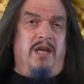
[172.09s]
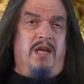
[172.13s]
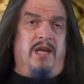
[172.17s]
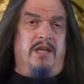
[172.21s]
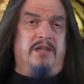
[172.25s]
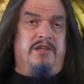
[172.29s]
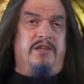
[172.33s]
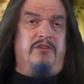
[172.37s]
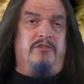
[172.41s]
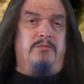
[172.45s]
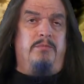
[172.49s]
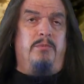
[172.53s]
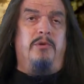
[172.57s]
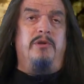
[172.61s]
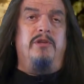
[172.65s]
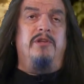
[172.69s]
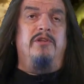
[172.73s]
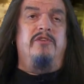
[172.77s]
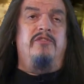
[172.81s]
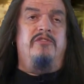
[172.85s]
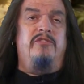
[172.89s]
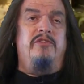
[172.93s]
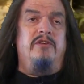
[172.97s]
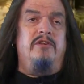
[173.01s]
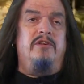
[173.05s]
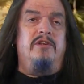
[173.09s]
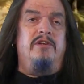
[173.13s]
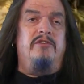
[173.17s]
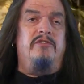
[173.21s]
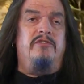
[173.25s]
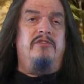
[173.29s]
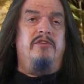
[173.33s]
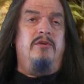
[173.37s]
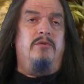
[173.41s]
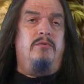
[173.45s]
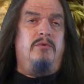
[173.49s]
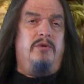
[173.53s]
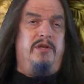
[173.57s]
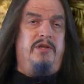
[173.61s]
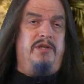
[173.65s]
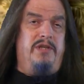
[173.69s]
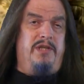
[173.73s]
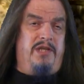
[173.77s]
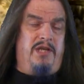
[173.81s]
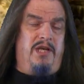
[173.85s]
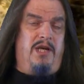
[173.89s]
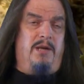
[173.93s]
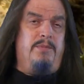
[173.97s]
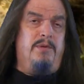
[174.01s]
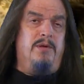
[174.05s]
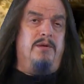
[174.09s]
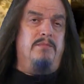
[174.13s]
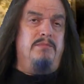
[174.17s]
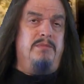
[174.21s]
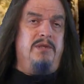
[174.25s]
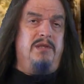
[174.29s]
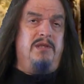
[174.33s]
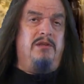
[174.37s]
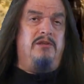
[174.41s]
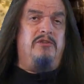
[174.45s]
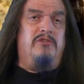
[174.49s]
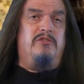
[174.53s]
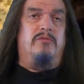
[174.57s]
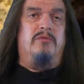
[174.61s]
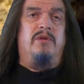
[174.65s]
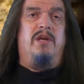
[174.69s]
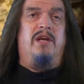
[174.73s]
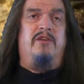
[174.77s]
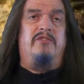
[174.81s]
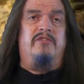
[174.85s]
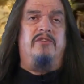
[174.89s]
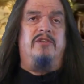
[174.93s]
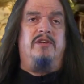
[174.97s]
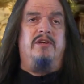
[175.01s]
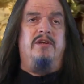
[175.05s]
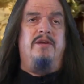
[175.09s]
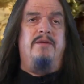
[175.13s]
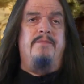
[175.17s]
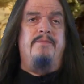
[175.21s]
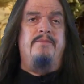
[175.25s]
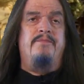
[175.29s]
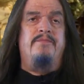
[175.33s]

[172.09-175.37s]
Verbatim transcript: At this point in the series, we're in the upper middle Jurassic.